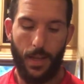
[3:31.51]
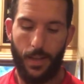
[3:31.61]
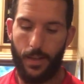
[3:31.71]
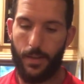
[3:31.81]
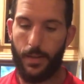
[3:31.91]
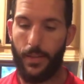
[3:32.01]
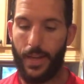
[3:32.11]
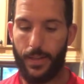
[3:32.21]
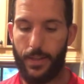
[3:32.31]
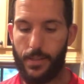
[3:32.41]
And in
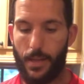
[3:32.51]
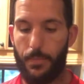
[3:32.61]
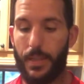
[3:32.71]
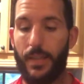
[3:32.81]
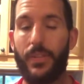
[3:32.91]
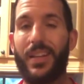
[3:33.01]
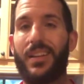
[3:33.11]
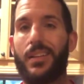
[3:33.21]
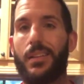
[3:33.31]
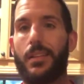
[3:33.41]
that case, I'm
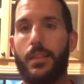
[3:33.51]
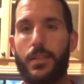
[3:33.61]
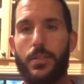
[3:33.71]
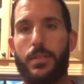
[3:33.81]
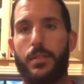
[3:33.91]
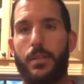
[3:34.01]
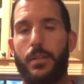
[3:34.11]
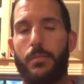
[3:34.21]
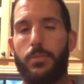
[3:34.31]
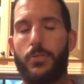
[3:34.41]
giving this
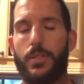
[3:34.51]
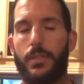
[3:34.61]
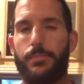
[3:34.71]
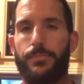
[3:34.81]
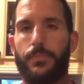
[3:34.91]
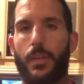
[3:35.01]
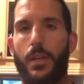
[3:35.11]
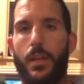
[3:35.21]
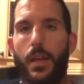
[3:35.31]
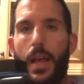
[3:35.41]
protein
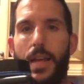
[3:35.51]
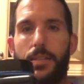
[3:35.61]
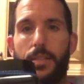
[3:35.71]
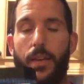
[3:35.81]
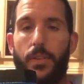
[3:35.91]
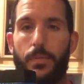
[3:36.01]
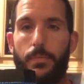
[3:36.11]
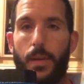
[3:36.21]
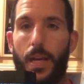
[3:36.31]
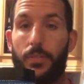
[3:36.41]
a 7
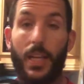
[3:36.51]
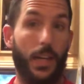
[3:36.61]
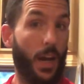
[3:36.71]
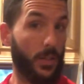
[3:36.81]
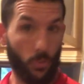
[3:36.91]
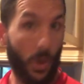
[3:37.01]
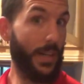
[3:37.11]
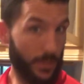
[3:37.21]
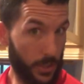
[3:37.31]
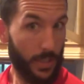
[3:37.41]
out of 10. Not
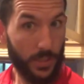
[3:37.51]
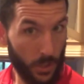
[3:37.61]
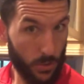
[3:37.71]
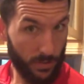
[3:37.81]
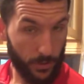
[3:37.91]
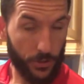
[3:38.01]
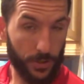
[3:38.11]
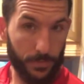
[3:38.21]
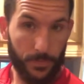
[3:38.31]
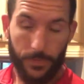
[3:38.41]
quite as good as Ghost
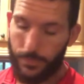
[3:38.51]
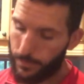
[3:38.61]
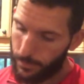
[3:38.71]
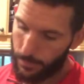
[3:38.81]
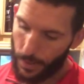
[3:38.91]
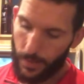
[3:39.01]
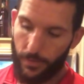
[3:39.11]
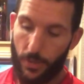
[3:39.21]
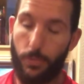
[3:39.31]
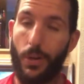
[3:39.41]
version,
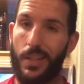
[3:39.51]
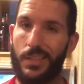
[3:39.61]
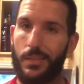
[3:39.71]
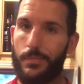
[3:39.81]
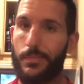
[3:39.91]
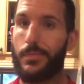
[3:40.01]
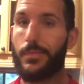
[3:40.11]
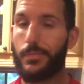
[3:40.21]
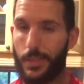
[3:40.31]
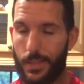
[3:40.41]
but for the price,
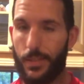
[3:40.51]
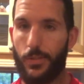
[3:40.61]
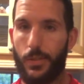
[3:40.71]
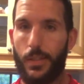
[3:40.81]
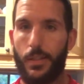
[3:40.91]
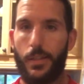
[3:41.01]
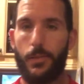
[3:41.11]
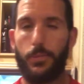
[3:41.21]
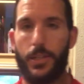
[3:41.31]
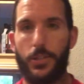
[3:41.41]
still
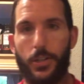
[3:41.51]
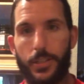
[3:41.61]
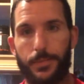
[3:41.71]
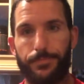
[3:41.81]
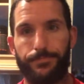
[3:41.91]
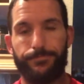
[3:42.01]
pretty darn good.